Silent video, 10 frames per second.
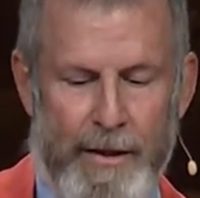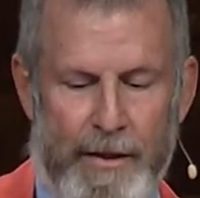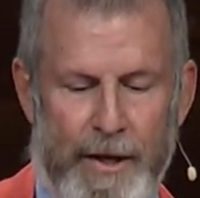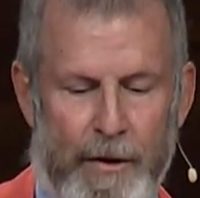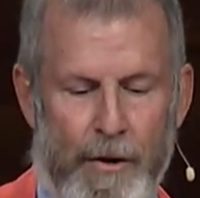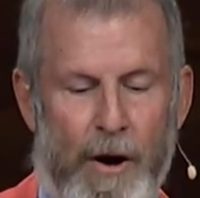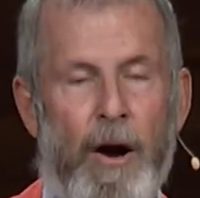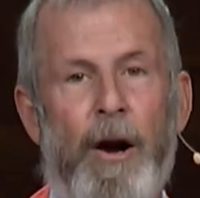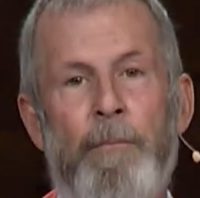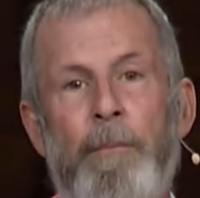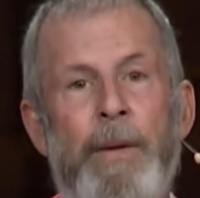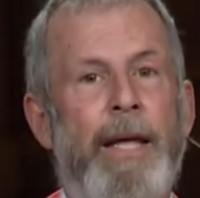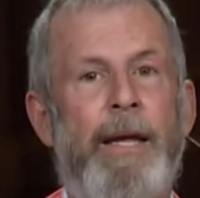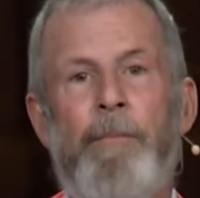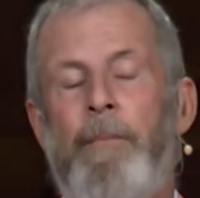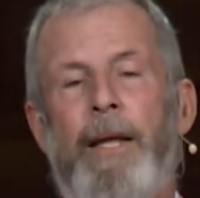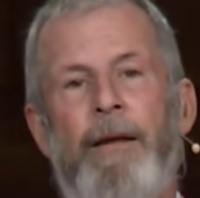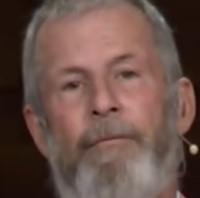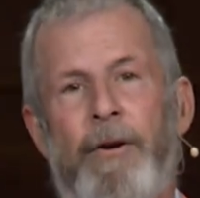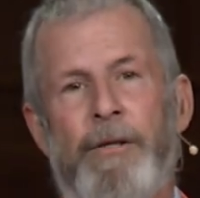There are many, many
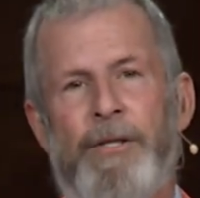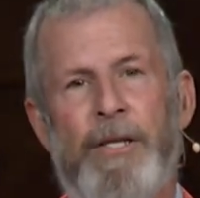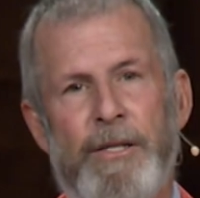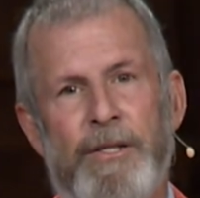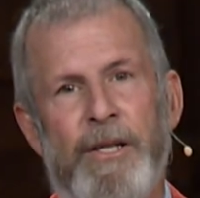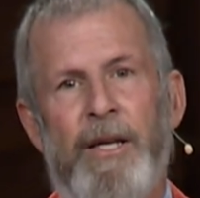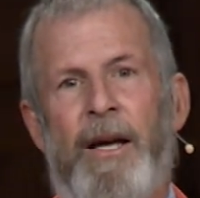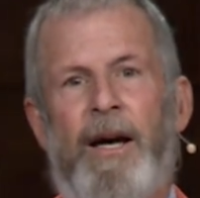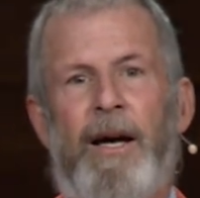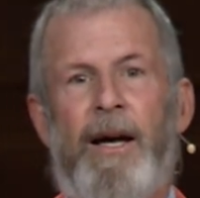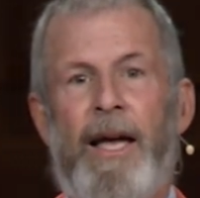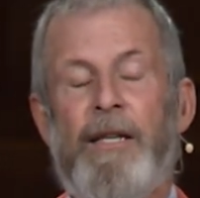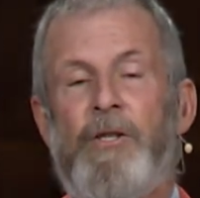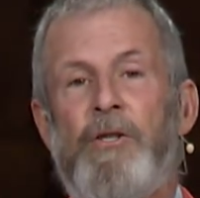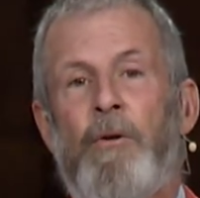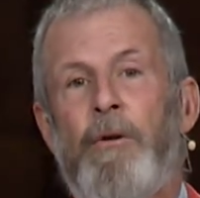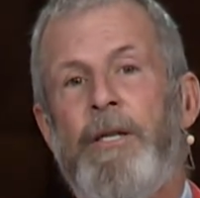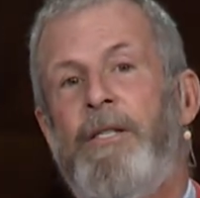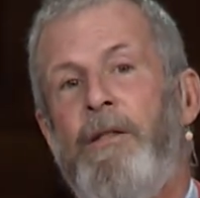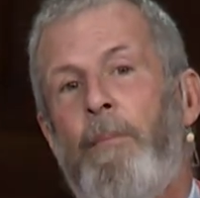verses uh, and
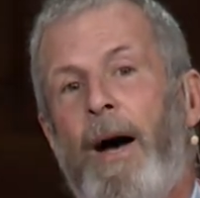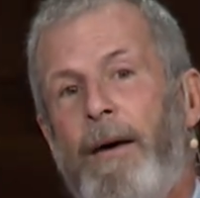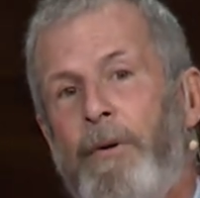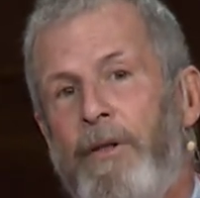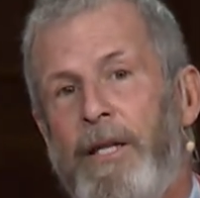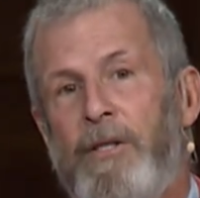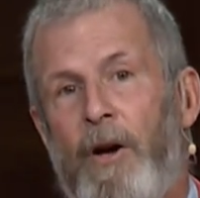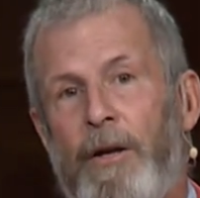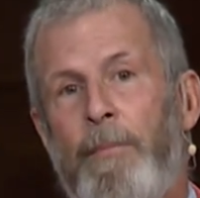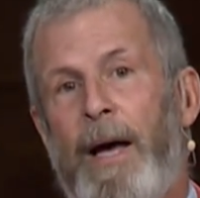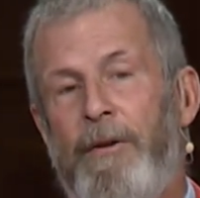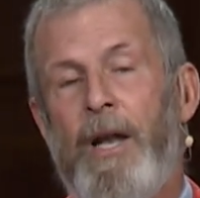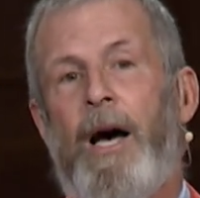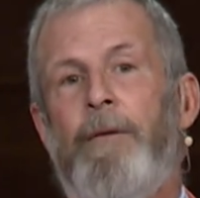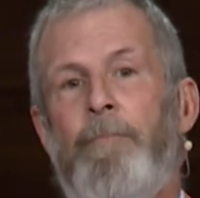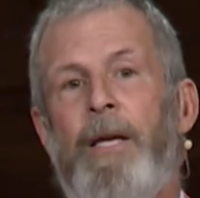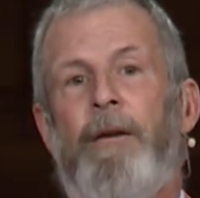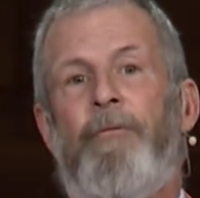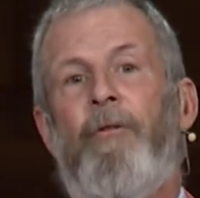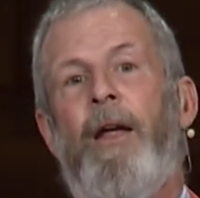stories in the Bible that talk about not being
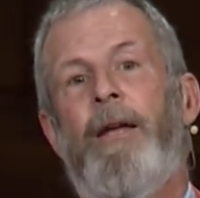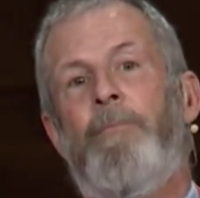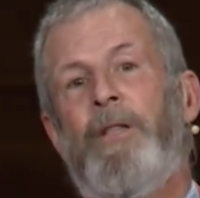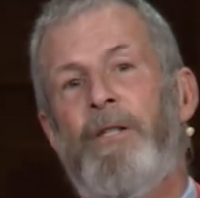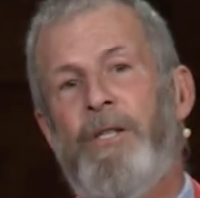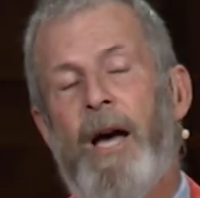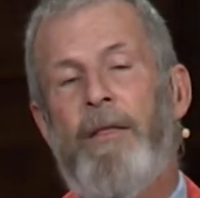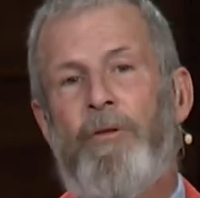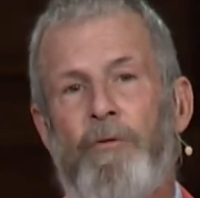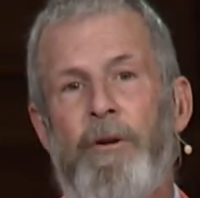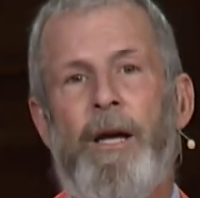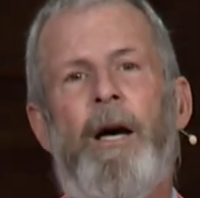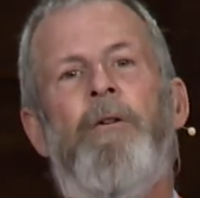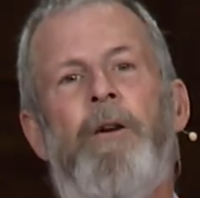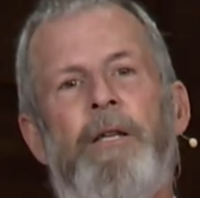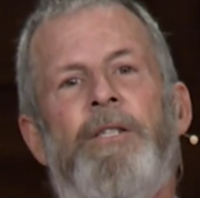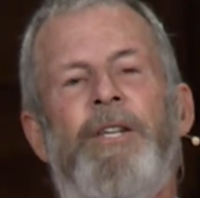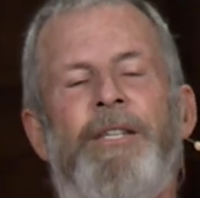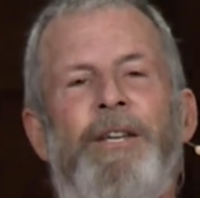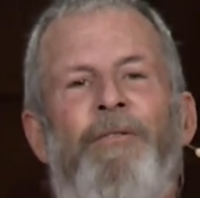afraid, but there's not
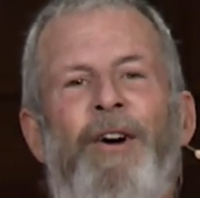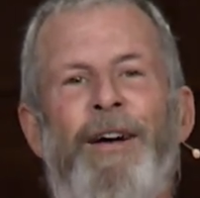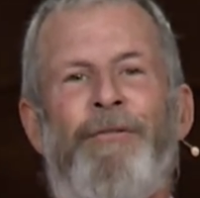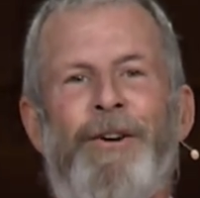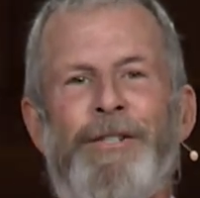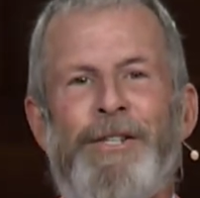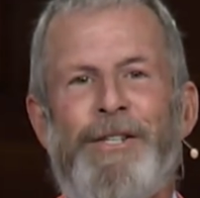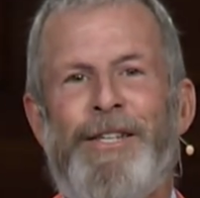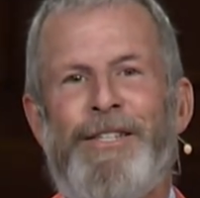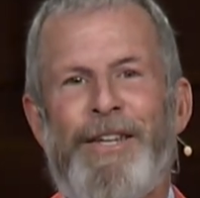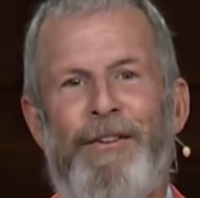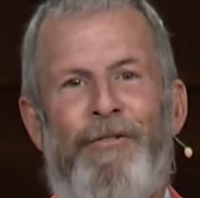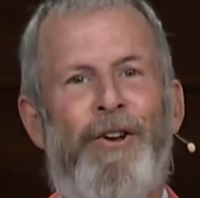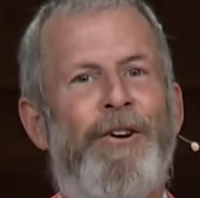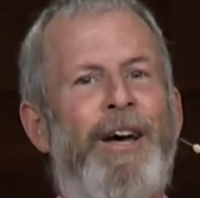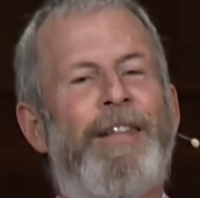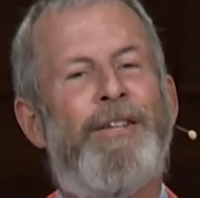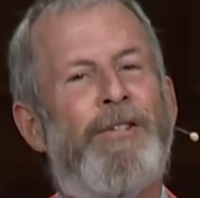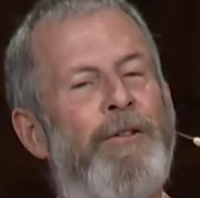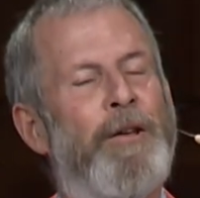365 verses that say fear not.
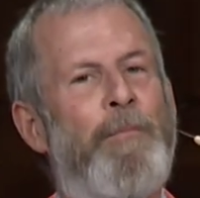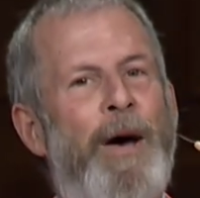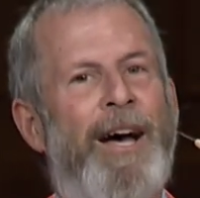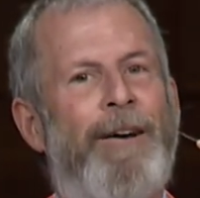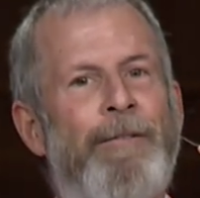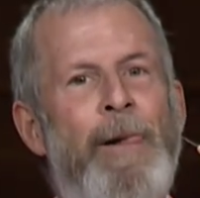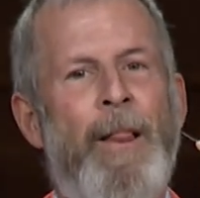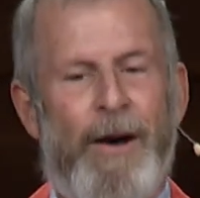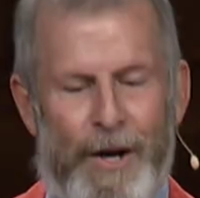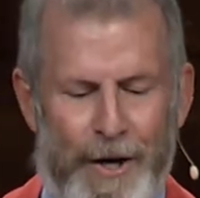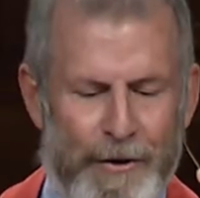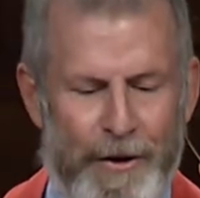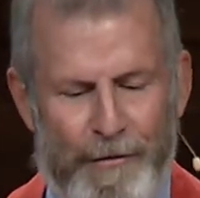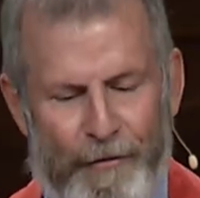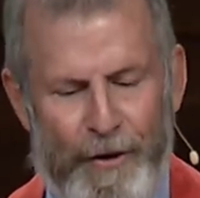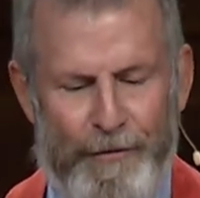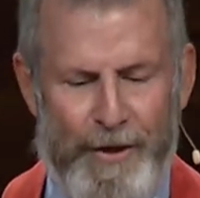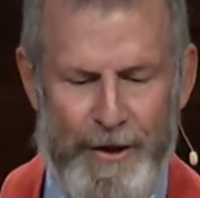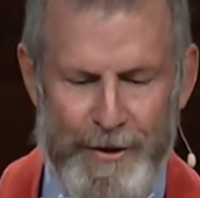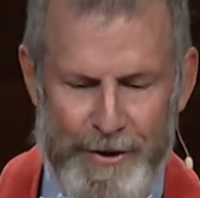There's only about
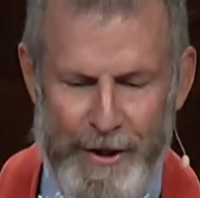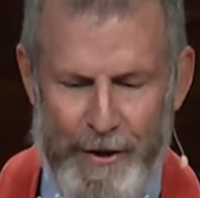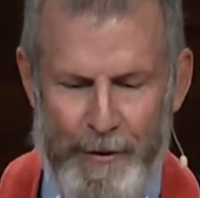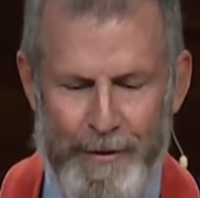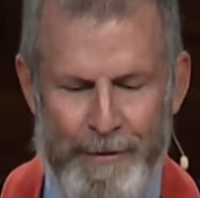150 or so.